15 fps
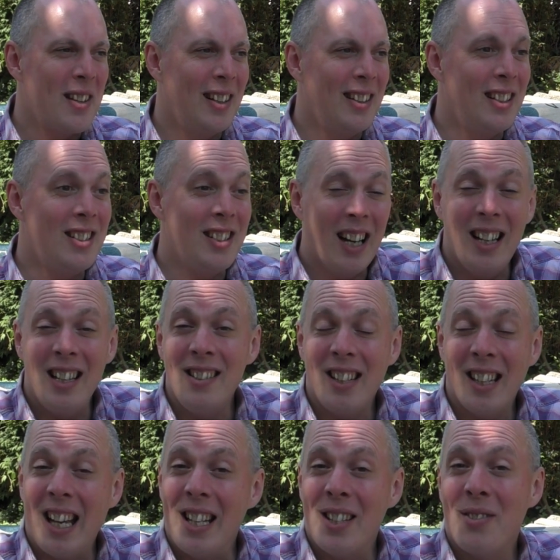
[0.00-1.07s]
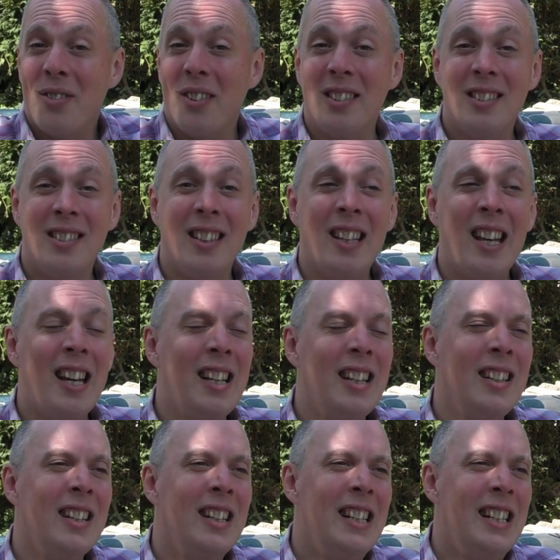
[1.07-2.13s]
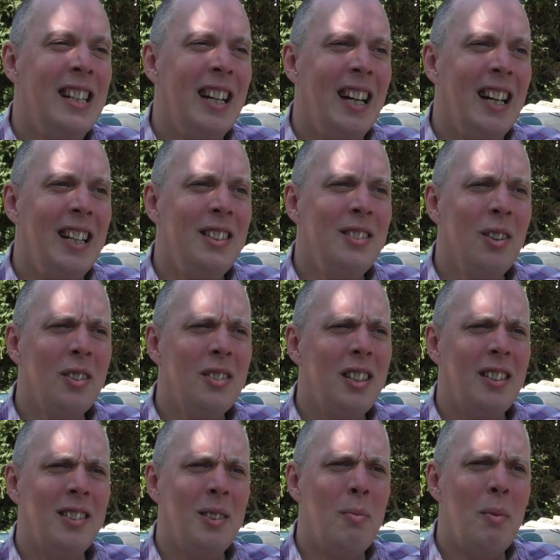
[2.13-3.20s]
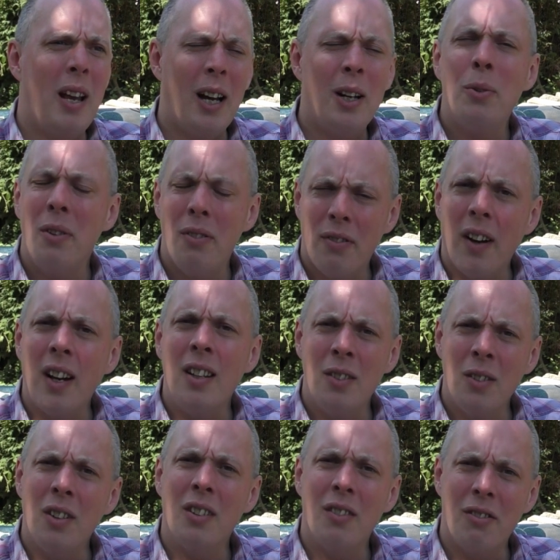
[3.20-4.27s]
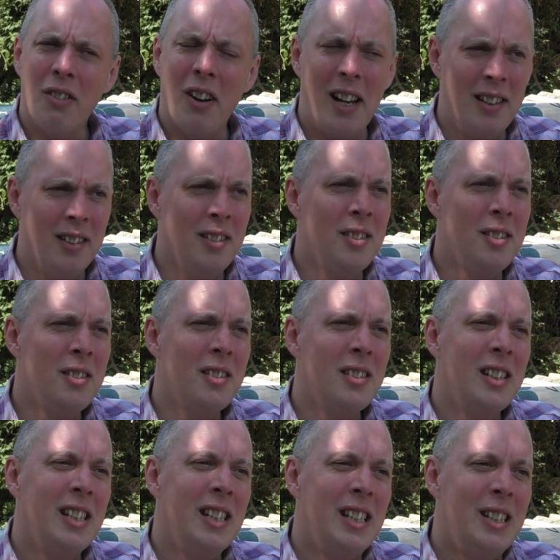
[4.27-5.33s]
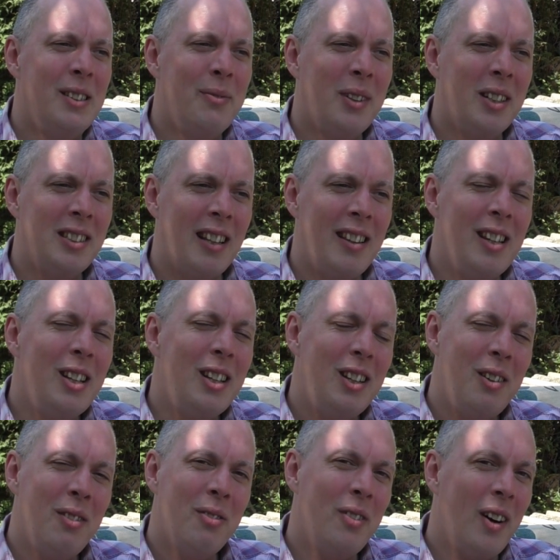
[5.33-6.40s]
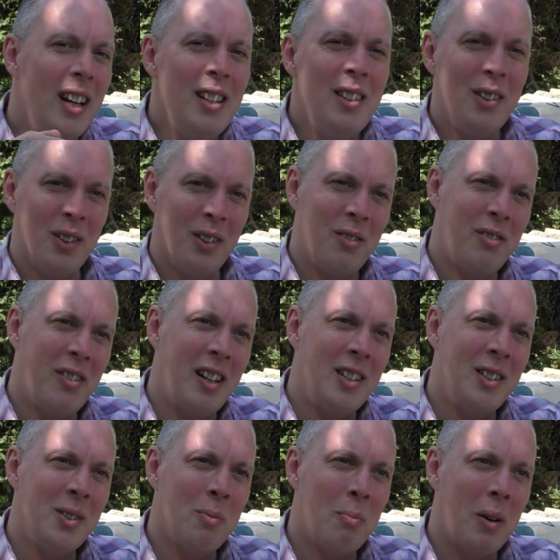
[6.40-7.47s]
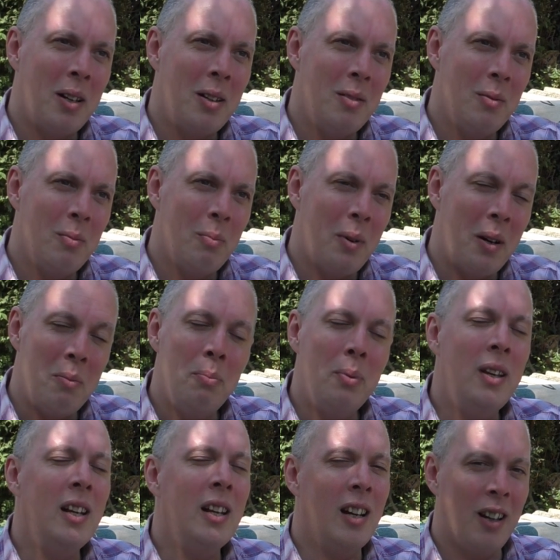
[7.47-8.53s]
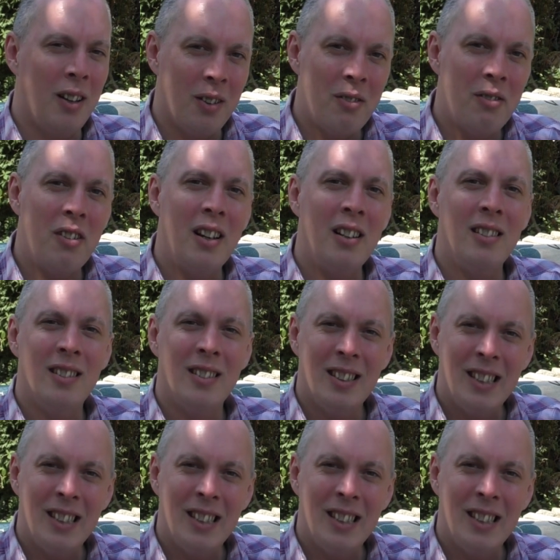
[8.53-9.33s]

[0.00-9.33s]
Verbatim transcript: And the challenge, I guess, for us today uh, is not just simply how do we find good friends, because I think you find good friends by, by being a good friend.